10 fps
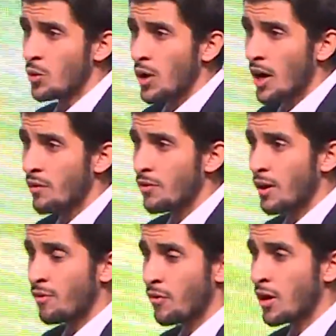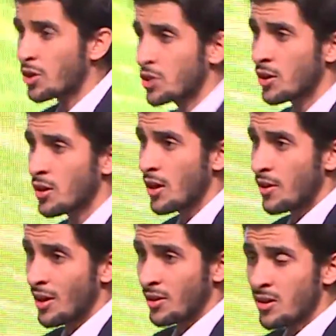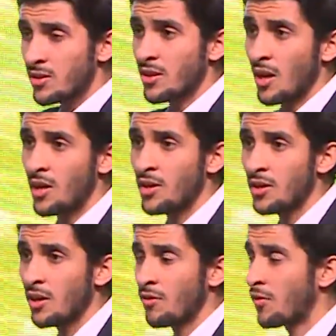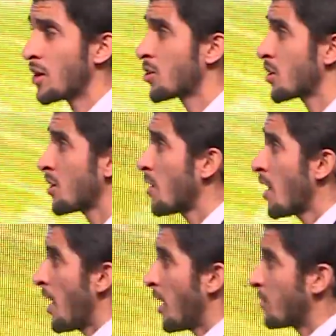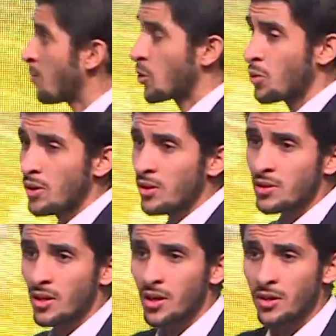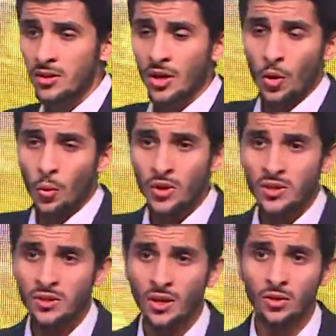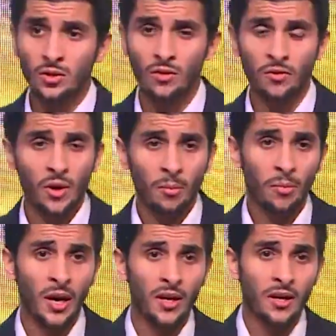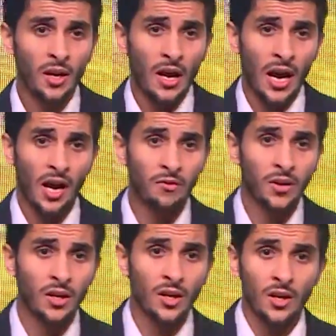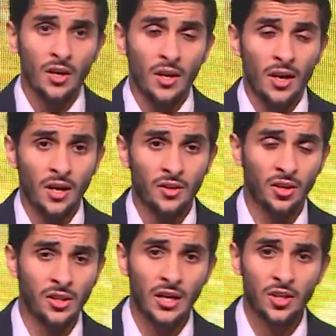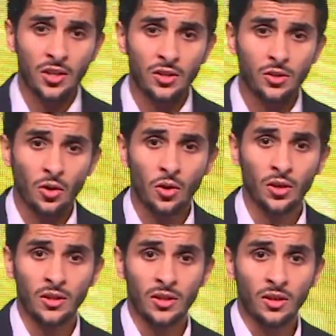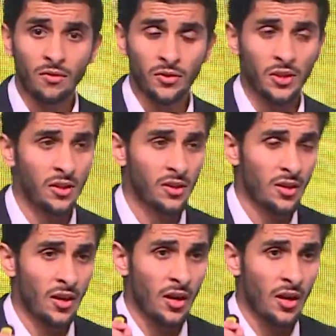we have a function that is a learning function. And between these layers, we start off by having interactions or different